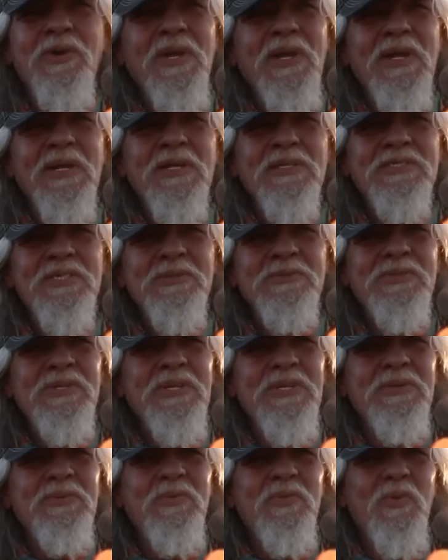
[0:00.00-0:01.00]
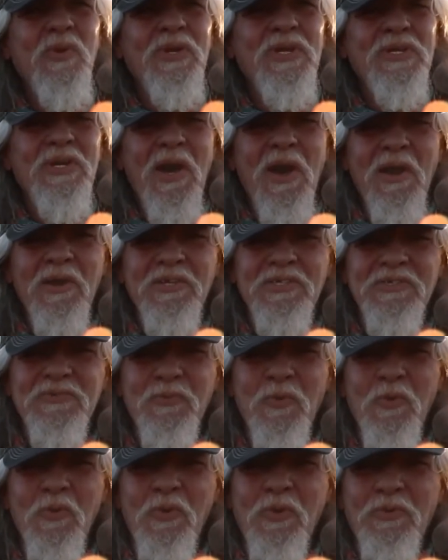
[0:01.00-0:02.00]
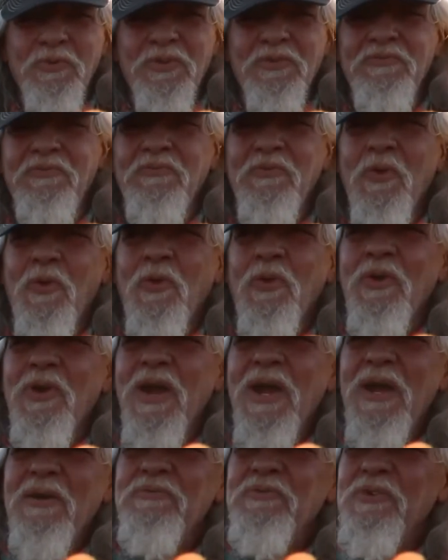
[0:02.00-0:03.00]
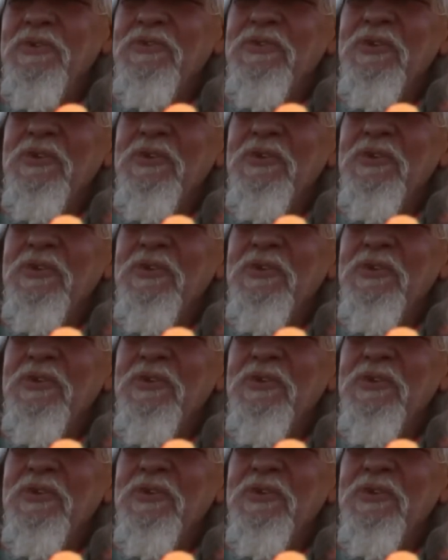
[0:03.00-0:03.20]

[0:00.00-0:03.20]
and Gypsy will acknowledge 4 on the floor after